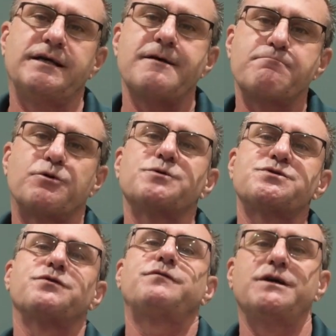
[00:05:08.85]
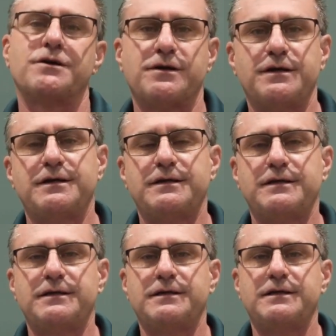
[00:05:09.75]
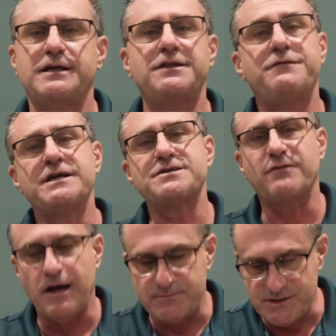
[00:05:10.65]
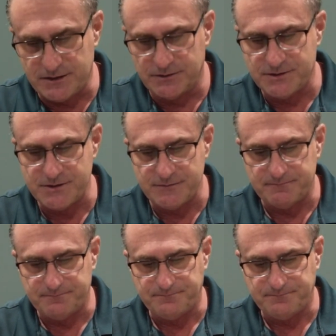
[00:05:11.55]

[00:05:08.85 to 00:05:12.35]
and persevere in the face of obstacles.